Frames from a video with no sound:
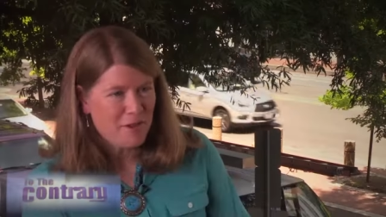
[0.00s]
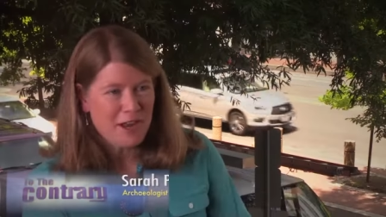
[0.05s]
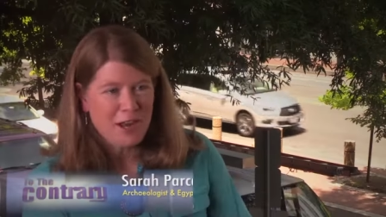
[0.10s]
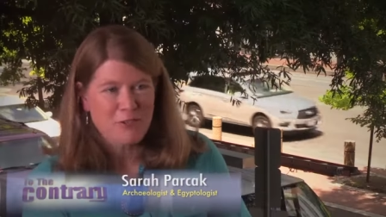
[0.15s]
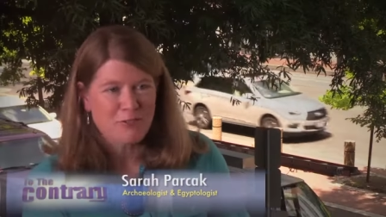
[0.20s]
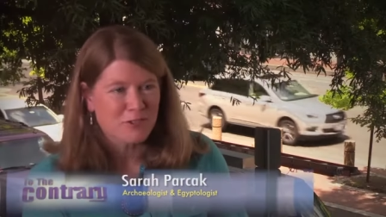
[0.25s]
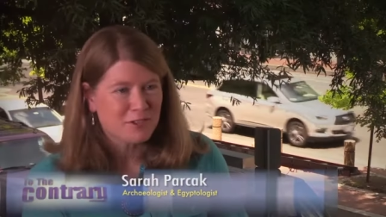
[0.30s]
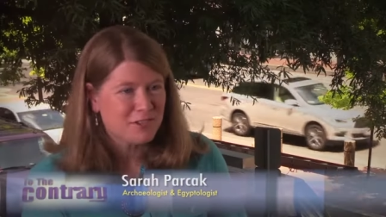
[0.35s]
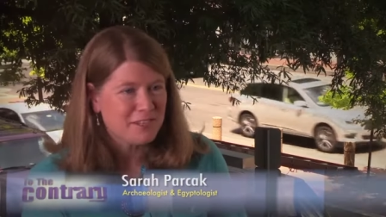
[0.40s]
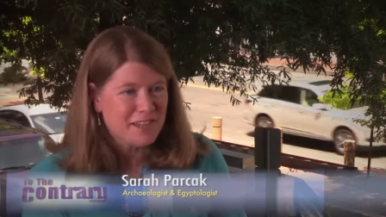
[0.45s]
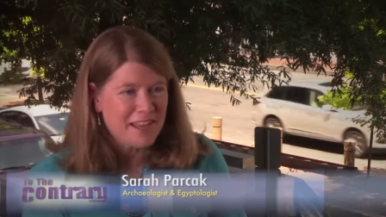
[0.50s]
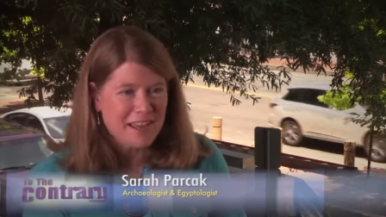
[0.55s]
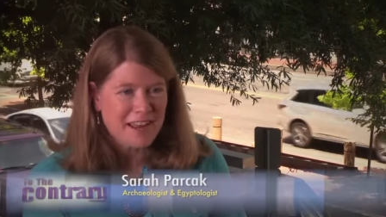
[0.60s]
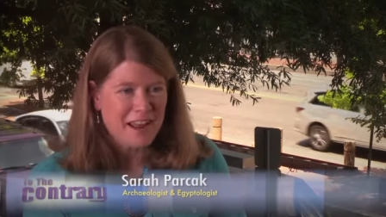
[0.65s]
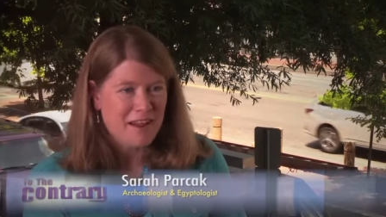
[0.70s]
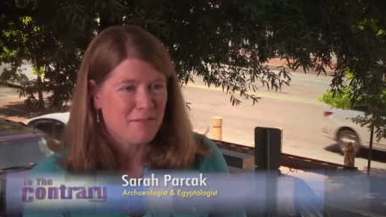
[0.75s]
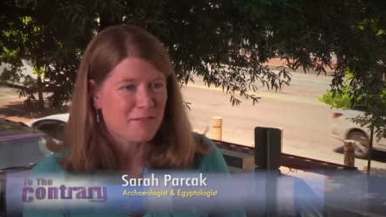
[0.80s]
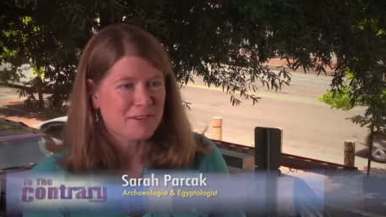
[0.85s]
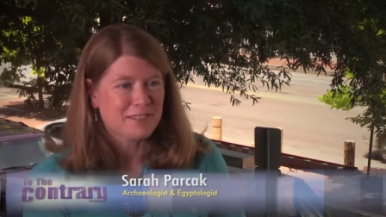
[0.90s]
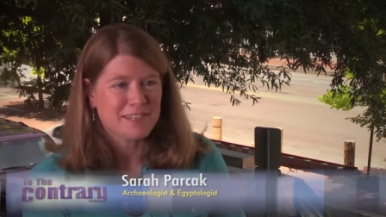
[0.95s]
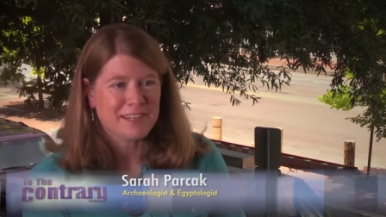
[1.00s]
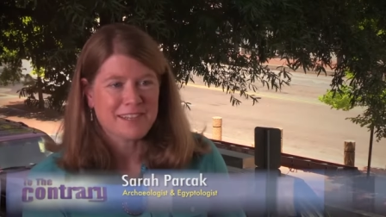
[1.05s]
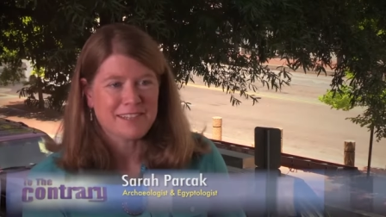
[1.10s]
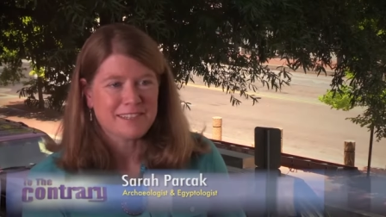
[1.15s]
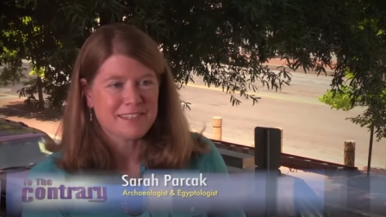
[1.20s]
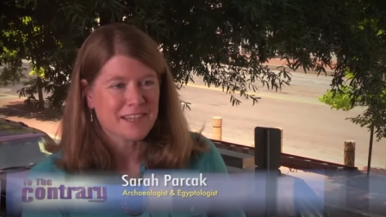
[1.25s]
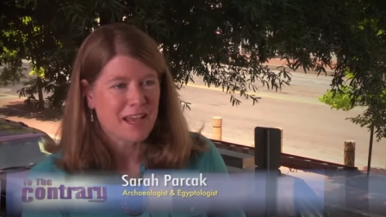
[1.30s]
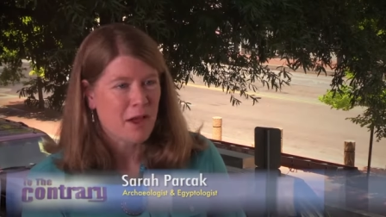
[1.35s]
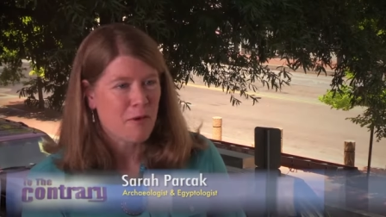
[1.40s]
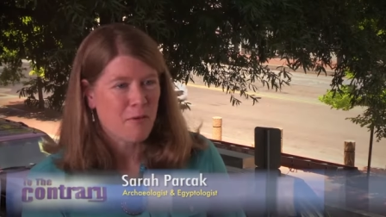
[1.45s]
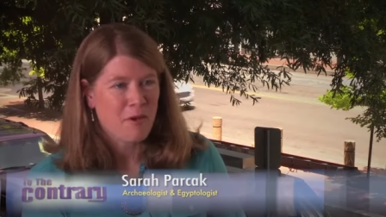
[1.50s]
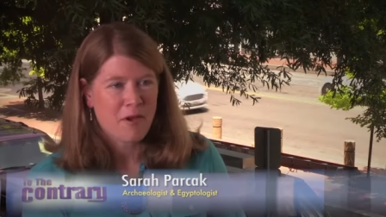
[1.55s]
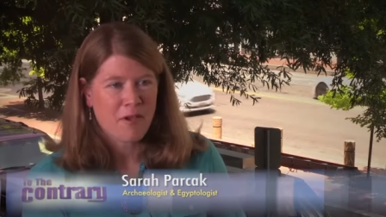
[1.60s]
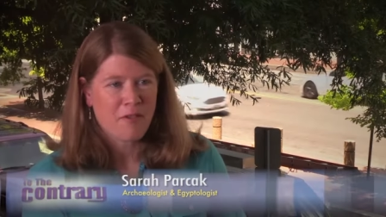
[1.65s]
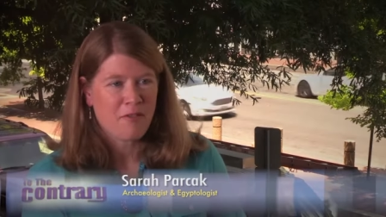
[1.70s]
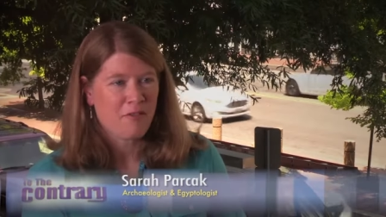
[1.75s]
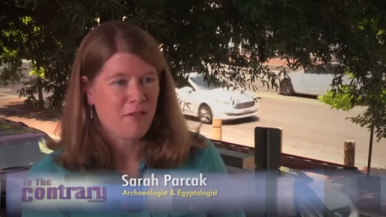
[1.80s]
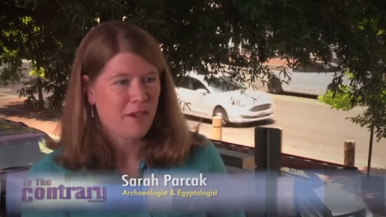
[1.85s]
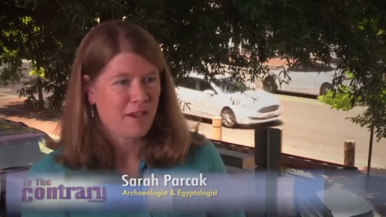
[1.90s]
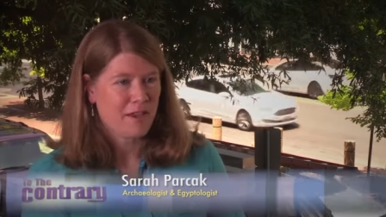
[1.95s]
been interested ever since I
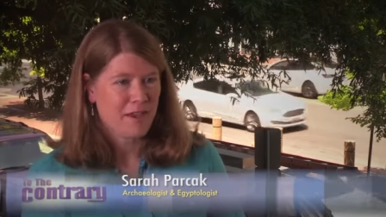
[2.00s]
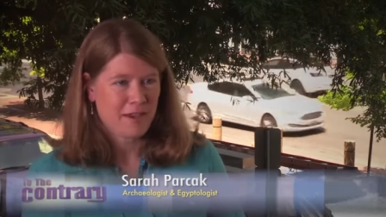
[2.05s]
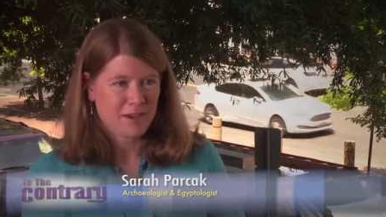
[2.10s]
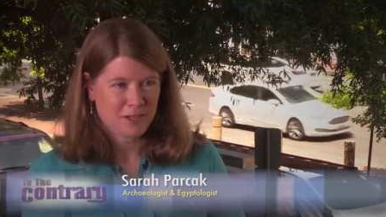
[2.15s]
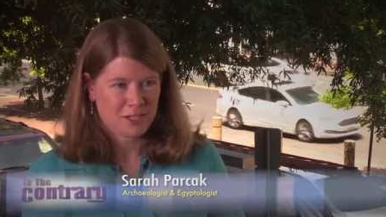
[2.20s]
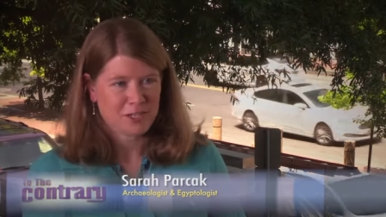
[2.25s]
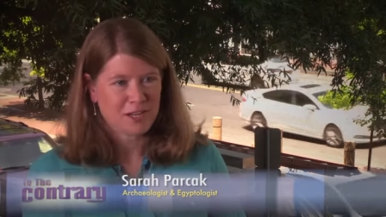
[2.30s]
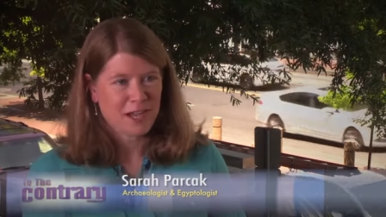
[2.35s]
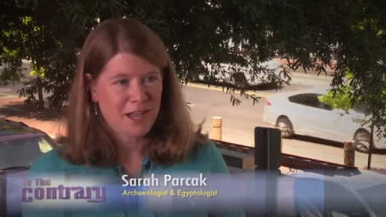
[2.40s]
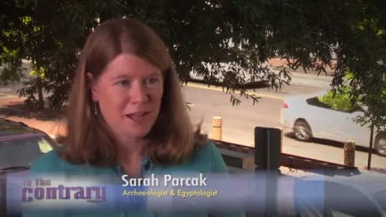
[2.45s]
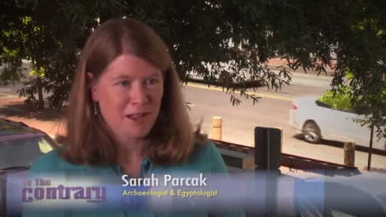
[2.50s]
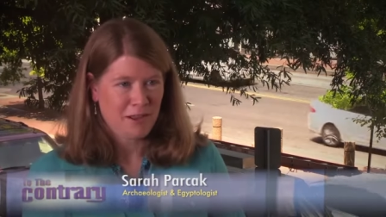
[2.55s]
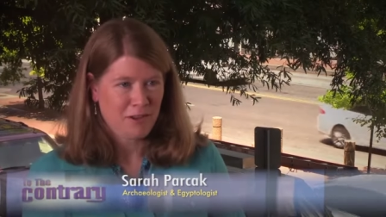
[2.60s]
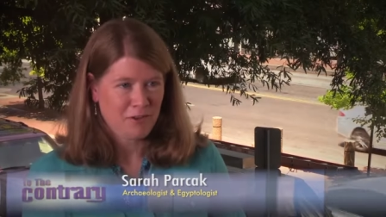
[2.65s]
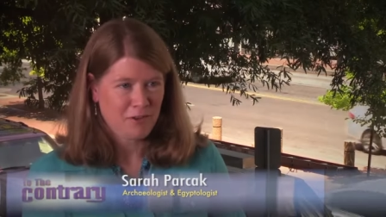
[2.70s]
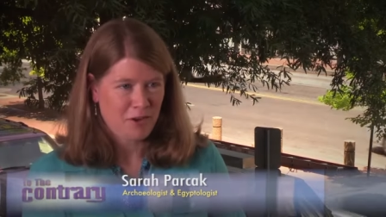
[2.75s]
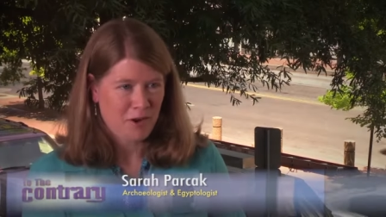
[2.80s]
was a young child.